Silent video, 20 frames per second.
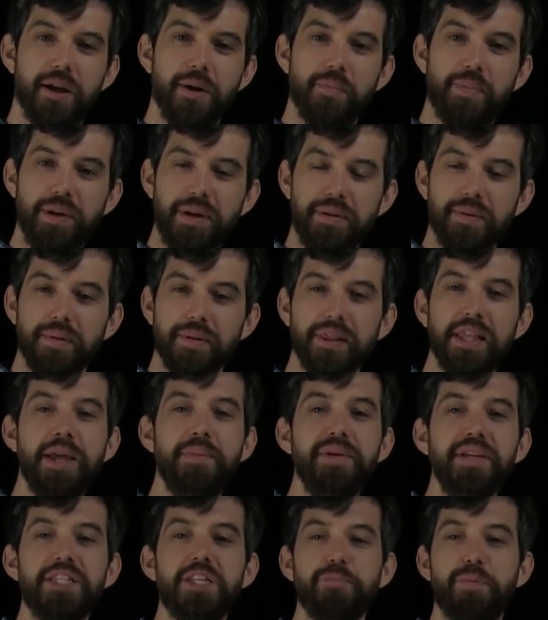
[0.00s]
But
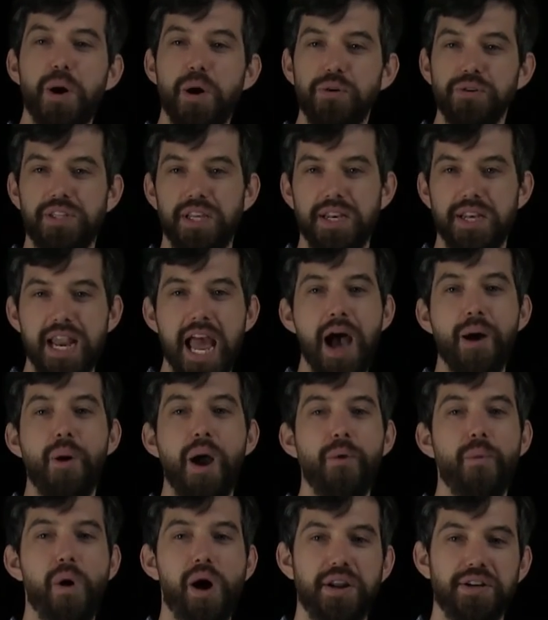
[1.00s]
let me suppose that now
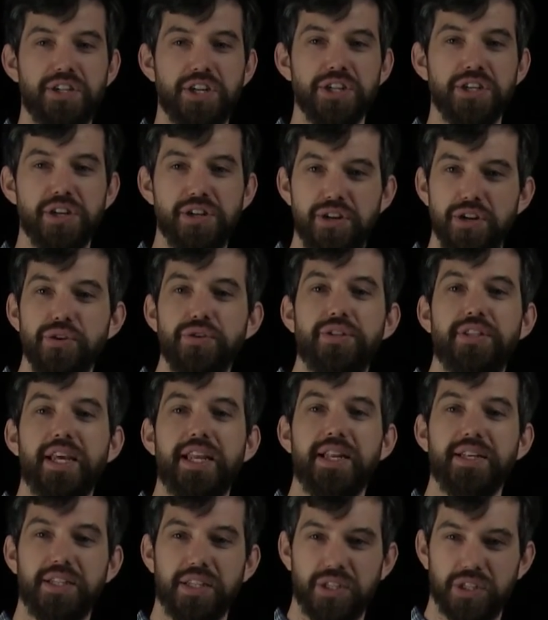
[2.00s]
I want to deduce
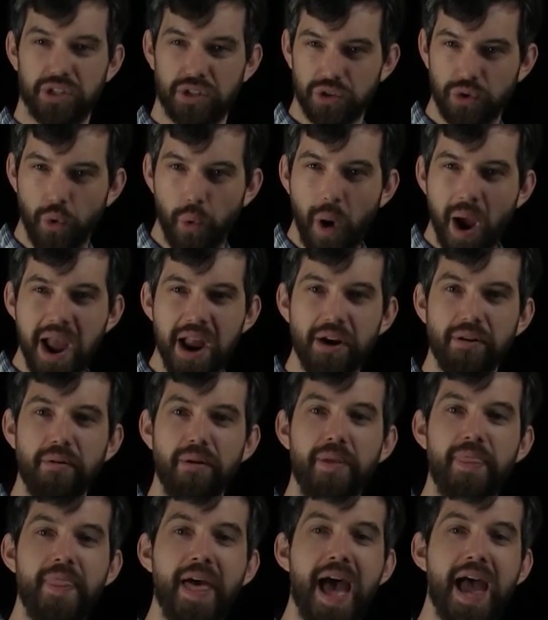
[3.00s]
that it's a
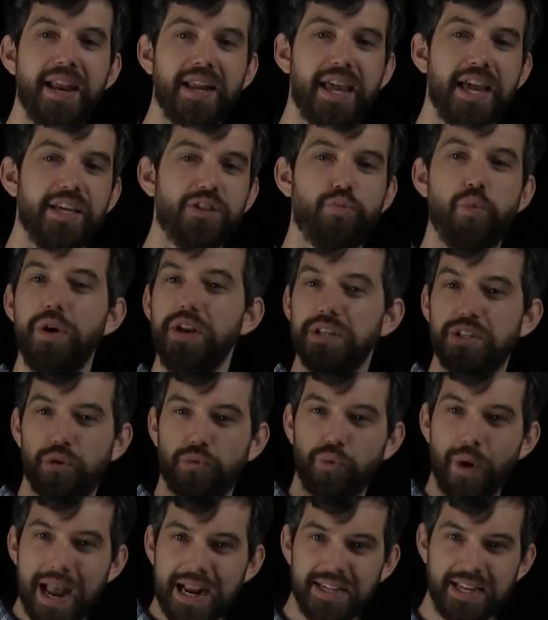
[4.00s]
square. In that case, what does a
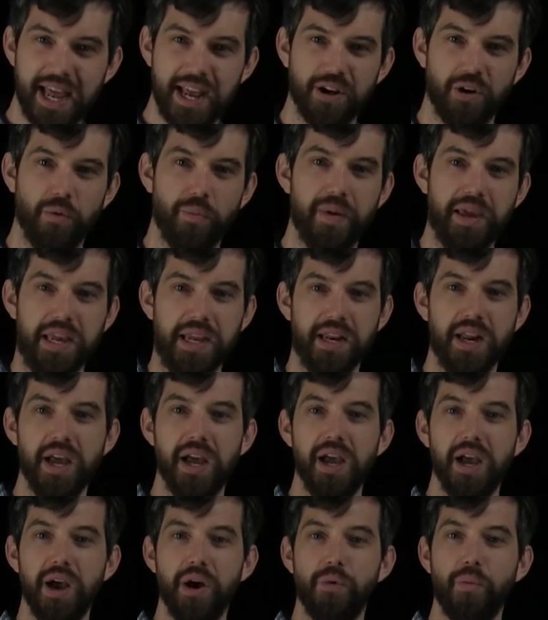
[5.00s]
rectangle mean?
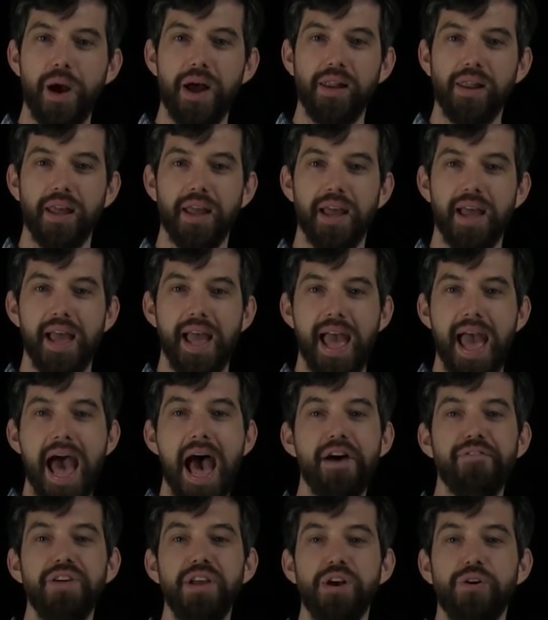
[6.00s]
Well,
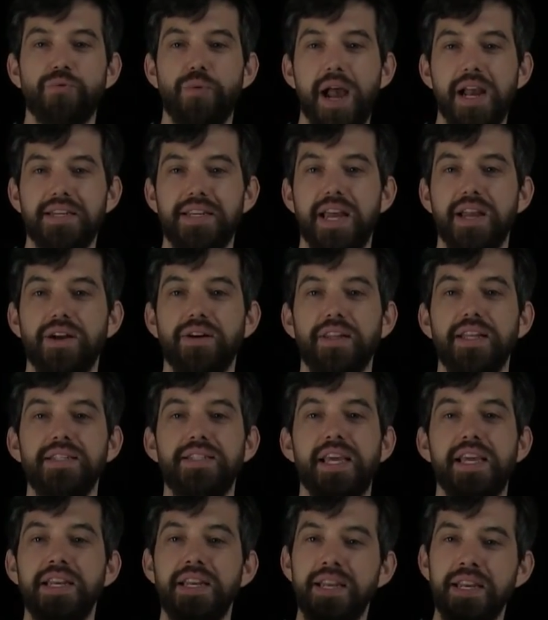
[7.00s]
having a rectangle
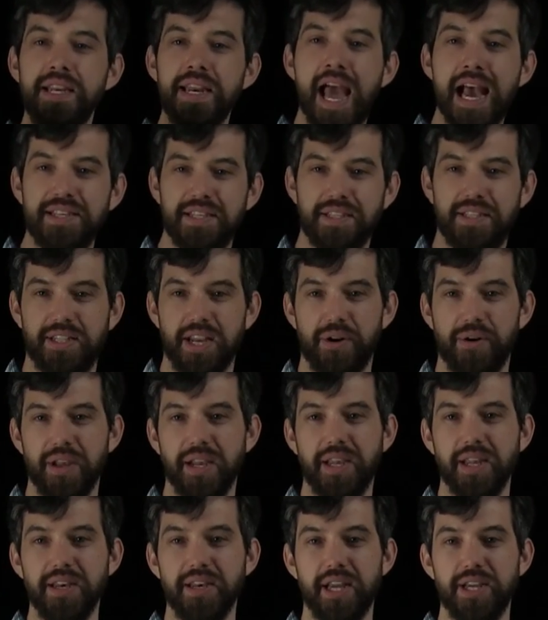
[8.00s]
is a necessary
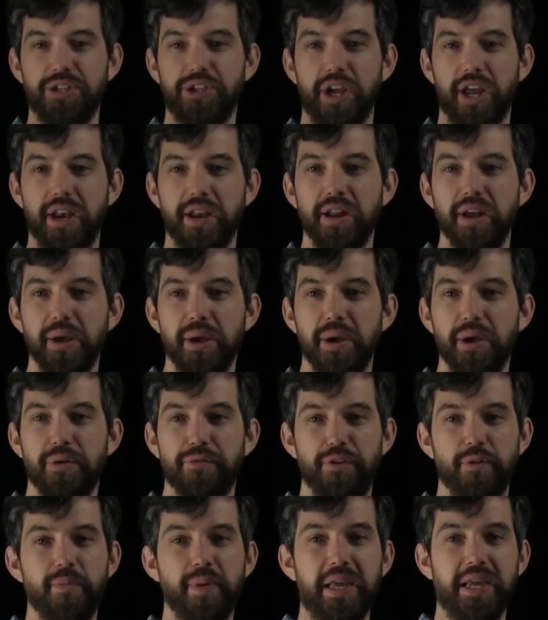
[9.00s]
condition
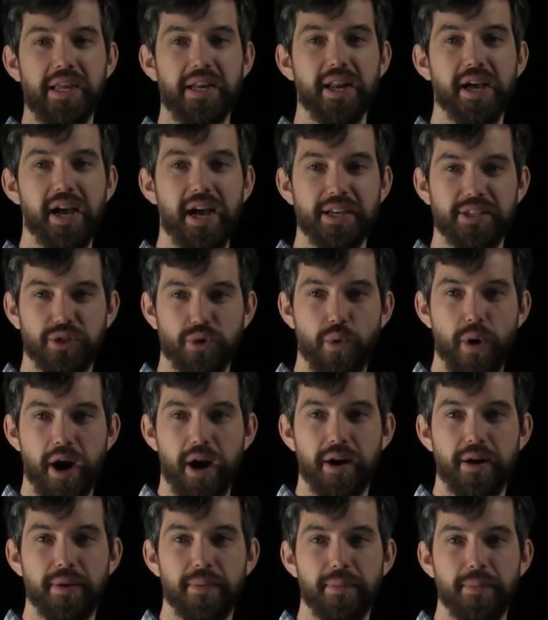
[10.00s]
for being a
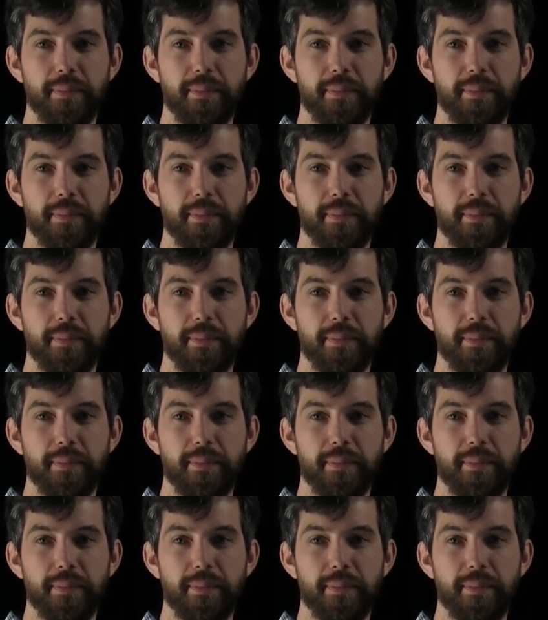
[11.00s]
square.